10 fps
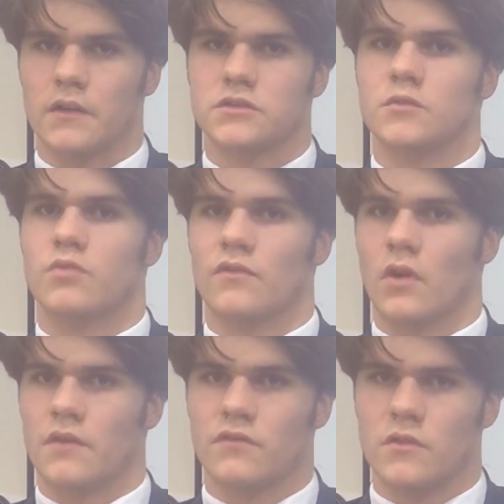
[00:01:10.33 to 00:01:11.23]
to
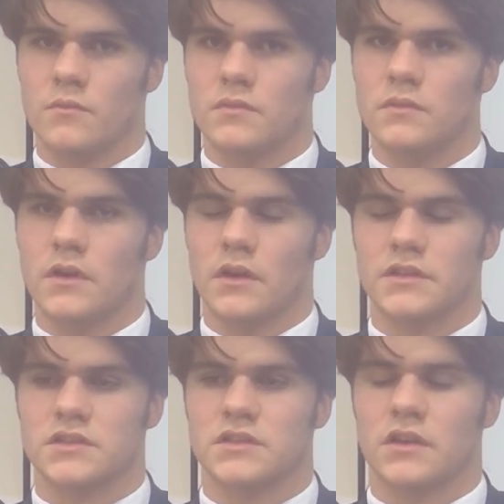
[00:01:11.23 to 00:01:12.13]
provide for them
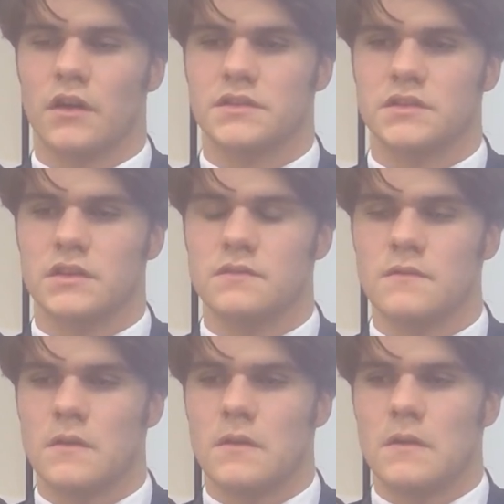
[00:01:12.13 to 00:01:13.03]
in society.
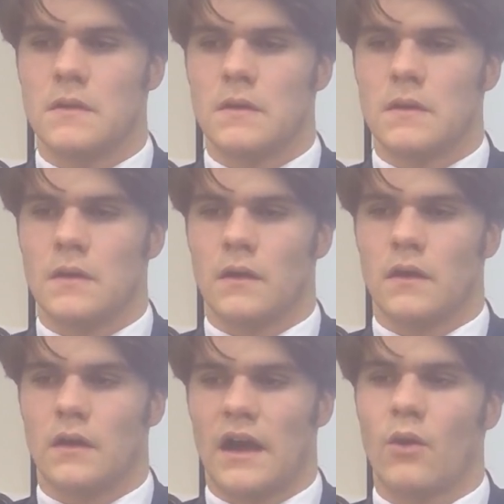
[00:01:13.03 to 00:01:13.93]

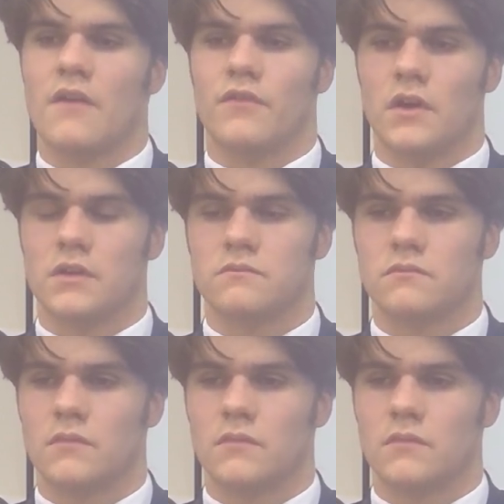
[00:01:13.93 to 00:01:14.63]
However,